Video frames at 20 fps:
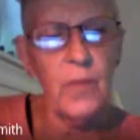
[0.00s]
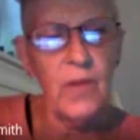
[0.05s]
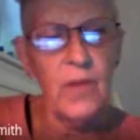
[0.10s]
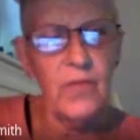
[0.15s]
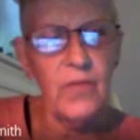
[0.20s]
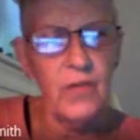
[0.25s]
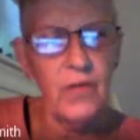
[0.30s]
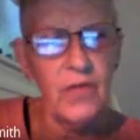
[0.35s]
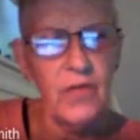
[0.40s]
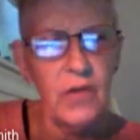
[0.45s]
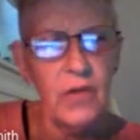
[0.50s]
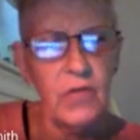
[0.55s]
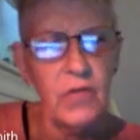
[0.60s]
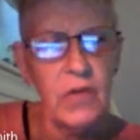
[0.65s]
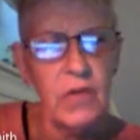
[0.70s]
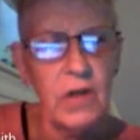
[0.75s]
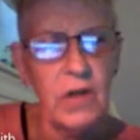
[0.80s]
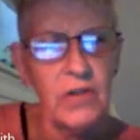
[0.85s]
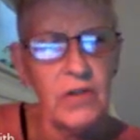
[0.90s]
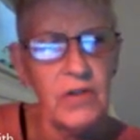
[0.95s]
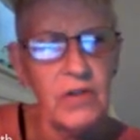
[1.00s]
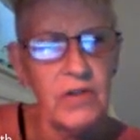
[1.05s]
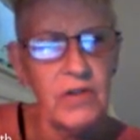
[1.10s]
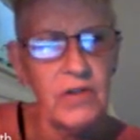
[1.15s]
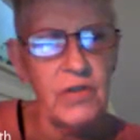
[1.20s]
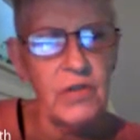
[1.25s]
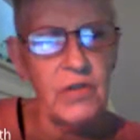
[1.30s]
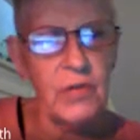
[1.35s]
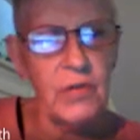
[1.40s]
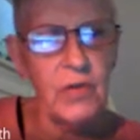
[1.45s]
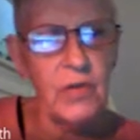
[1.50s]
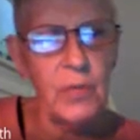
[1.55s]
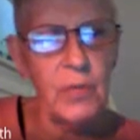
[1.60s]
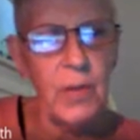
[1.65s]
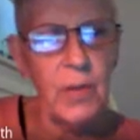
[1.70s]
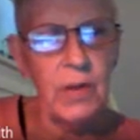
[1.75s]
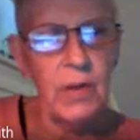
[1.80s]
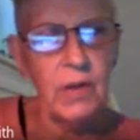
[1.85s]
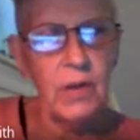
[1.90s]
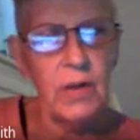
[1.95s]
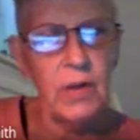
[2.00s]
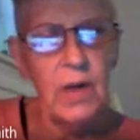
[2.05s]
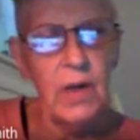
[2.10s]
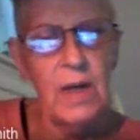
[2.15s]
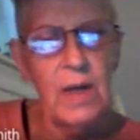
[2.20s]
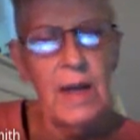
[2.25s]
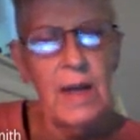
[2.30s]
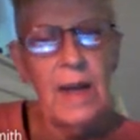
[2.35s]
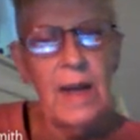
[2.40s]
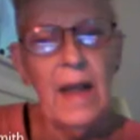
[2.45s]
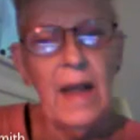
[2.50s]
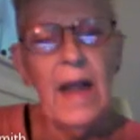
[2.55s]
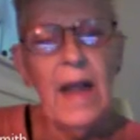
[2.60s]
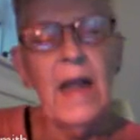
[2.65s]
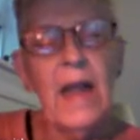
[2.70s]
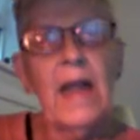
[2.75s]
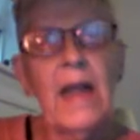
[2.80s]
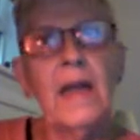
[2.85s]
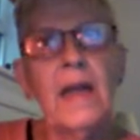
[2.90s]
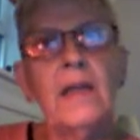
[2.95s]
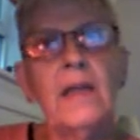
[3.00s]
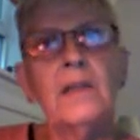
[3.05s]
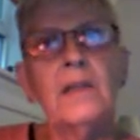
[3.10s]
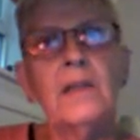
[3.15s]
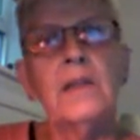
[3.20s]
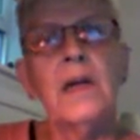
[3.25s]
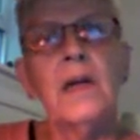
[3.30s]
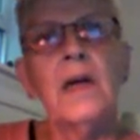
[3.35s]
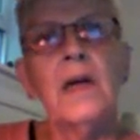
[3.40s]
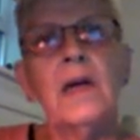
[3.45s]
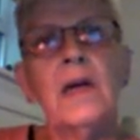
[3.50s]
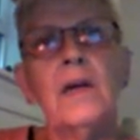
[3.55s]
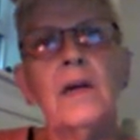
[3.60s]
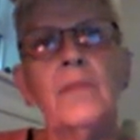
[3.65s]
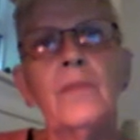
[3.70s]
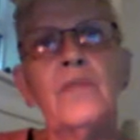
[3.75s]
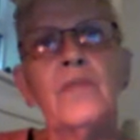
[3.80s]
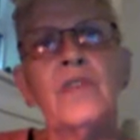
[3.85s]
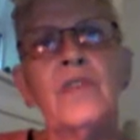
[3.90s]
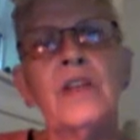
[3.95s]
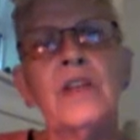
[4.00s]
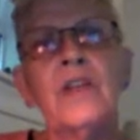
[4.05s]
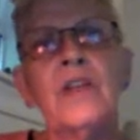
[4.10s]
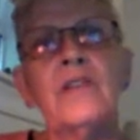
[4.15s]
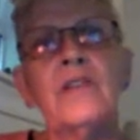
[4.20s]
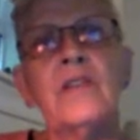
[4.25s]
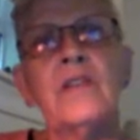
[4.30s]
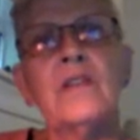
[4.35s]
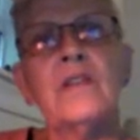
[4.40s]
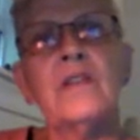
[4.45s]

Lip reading: first introduction to Judith Butler. And she has since